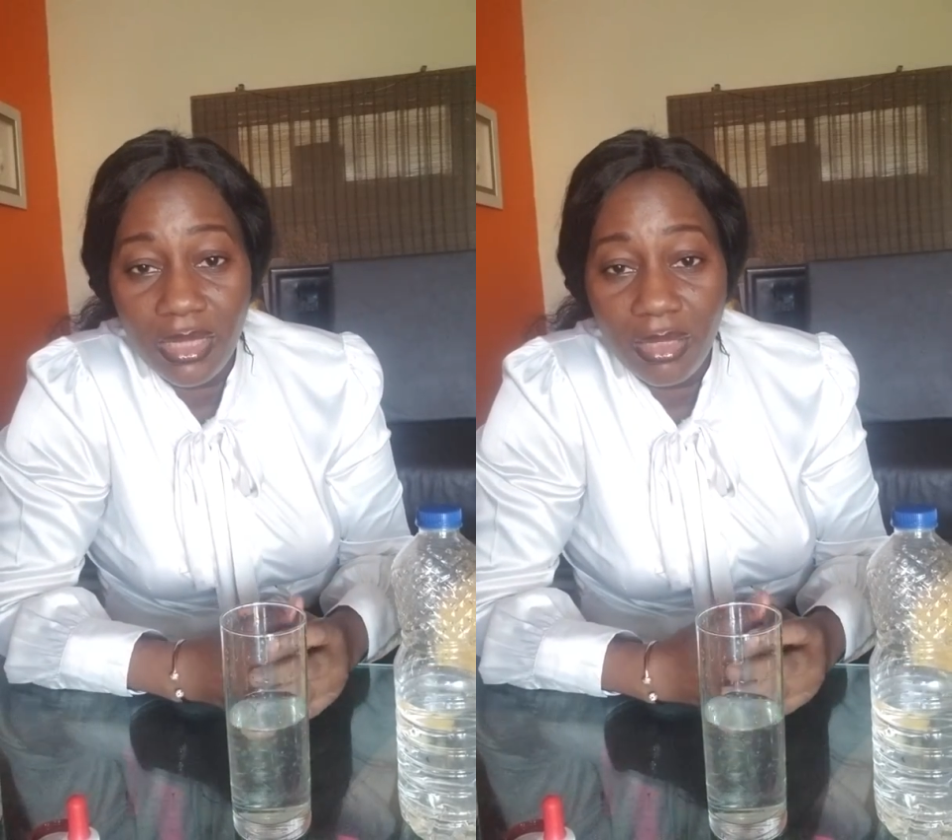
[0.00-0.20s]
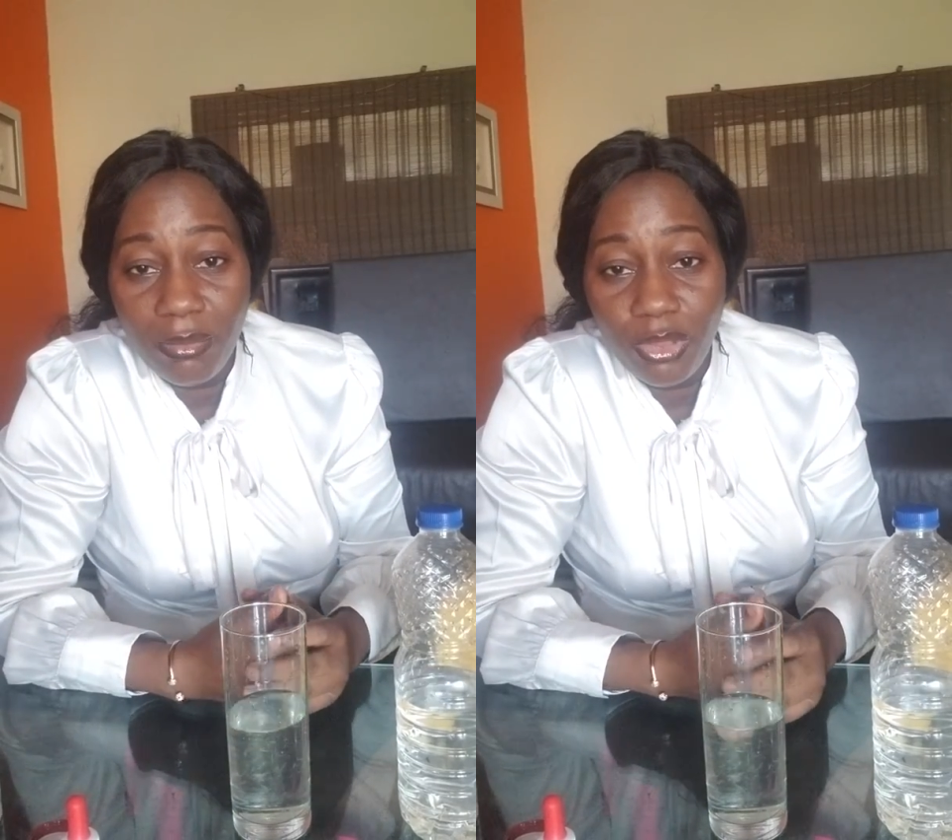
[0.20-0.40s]

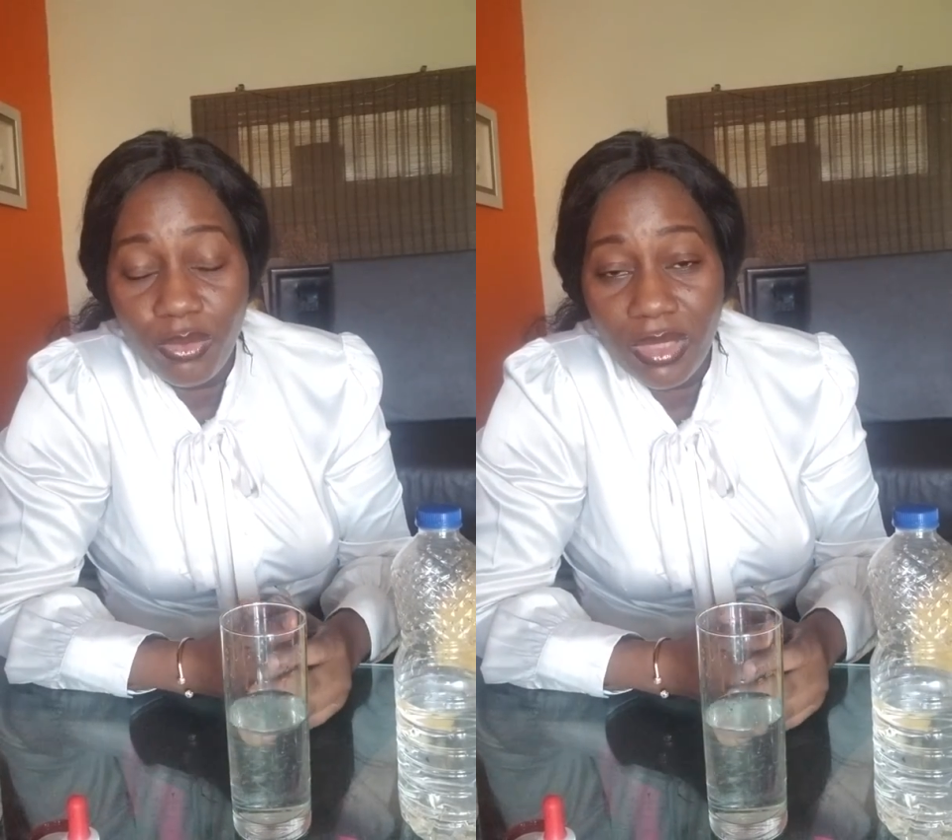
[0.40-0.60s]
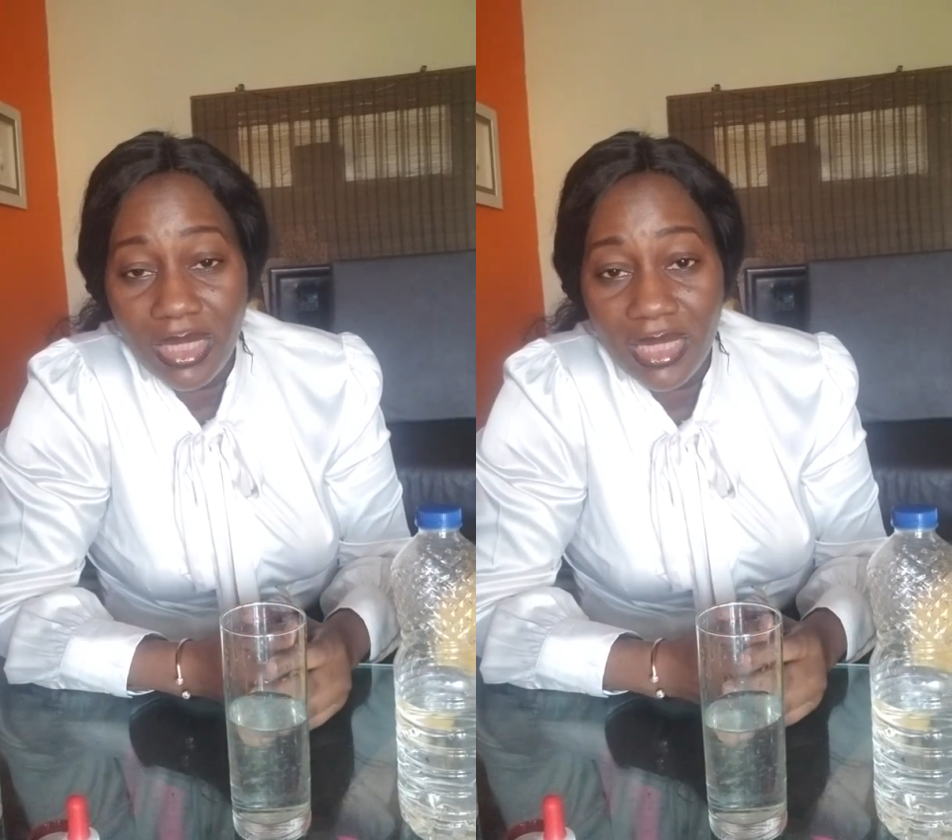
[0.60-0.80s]

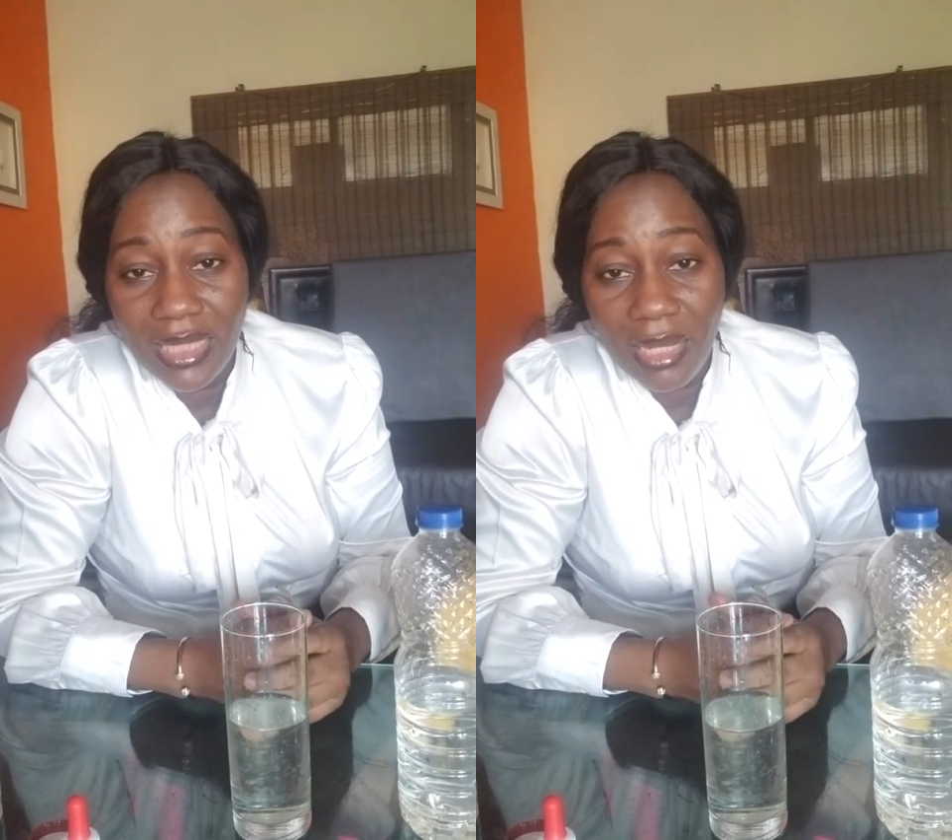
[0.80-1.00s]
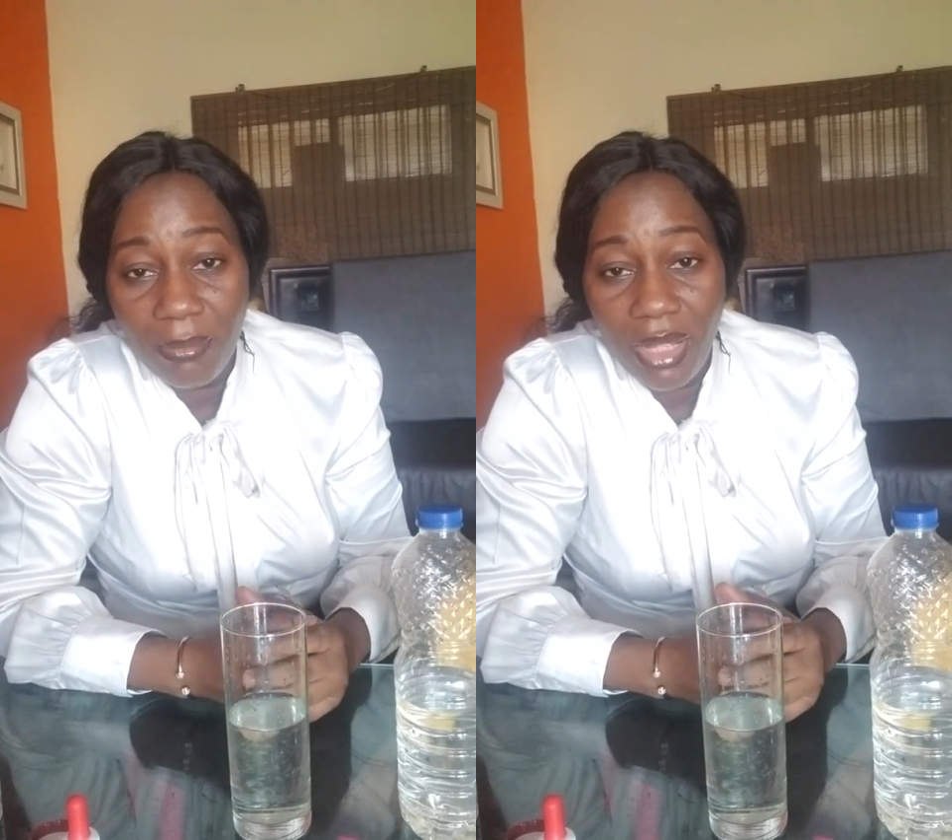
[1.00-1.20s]
immune
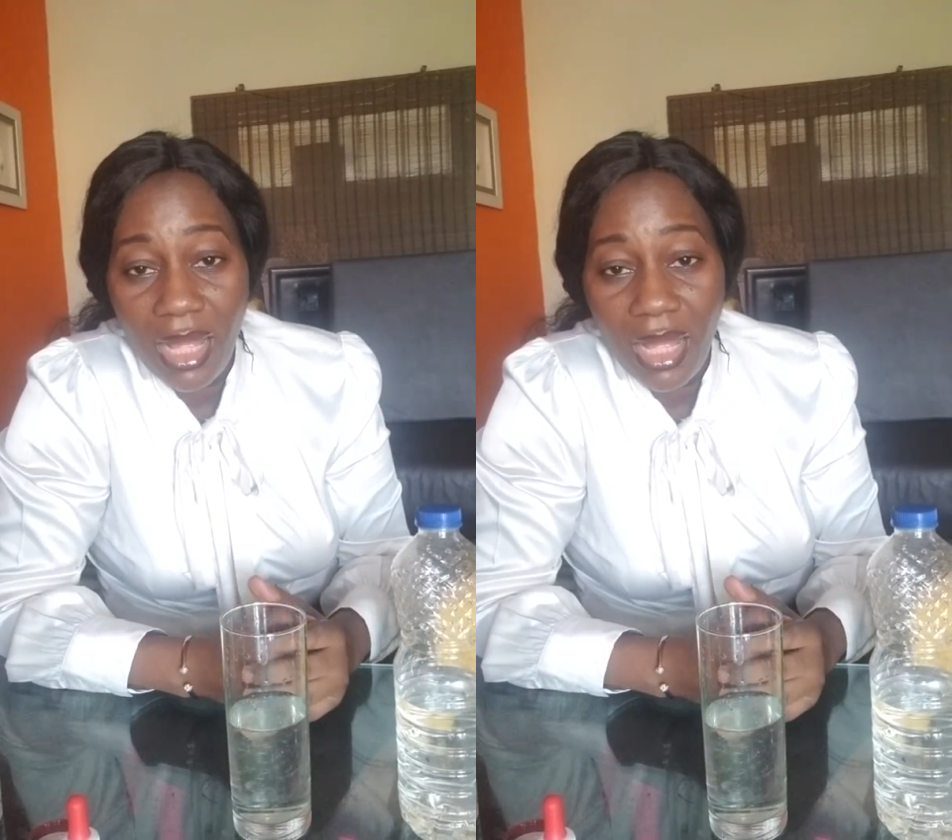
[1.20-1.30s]
system